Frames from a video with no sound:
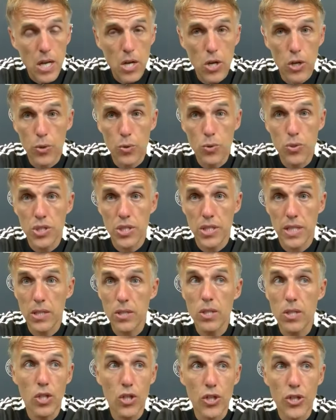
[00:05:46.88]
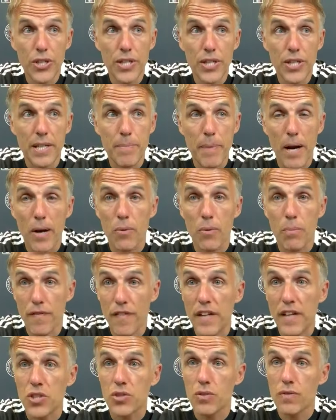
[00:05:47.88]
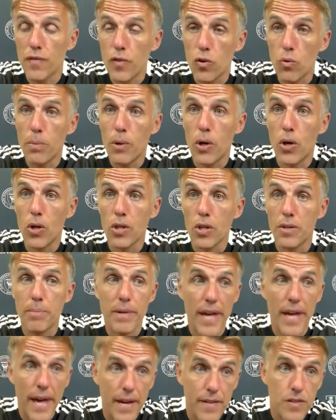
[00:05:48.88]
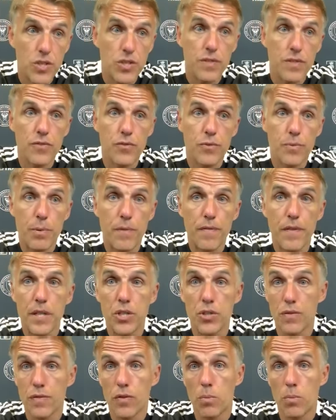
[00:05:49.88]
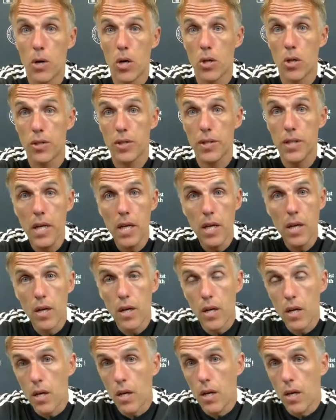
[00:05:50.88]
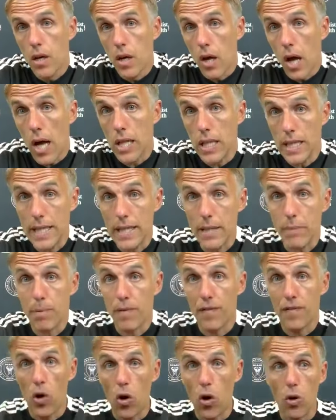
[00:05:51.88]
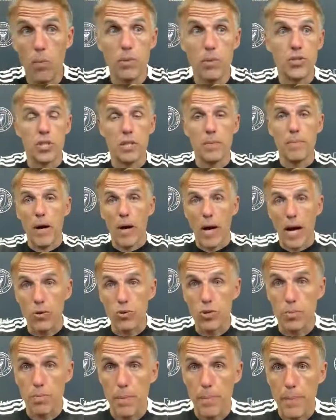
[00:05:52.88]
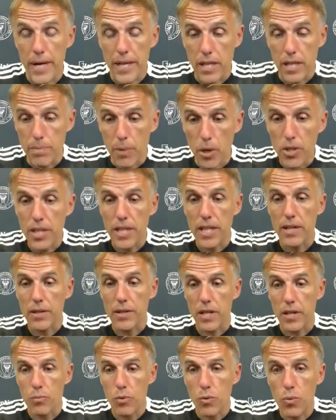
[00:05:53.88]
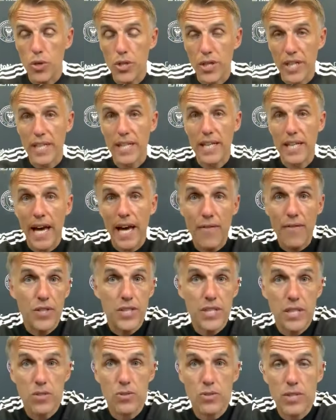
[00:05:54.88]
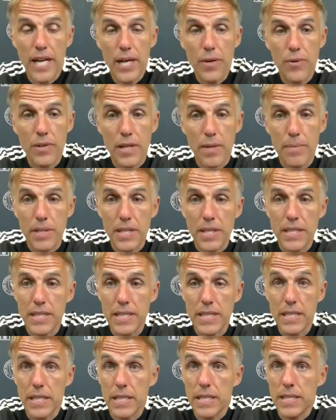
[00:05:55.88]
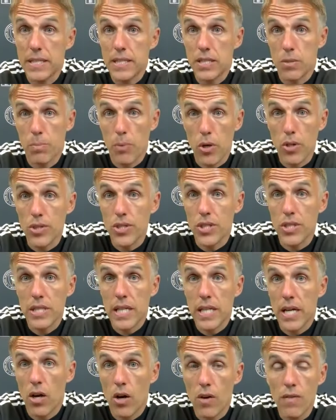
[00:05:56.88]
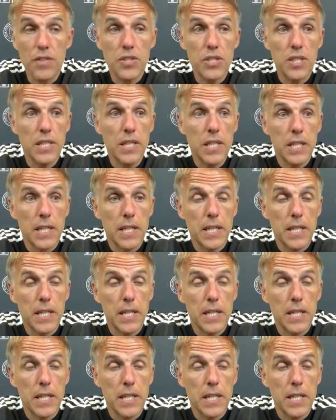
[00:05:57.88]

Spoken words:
who's still learning about professional football and behaviours of professional football and elite performance and about how to prepare your body. And we're working every single day with him. And he's disappointed tonight, obviously.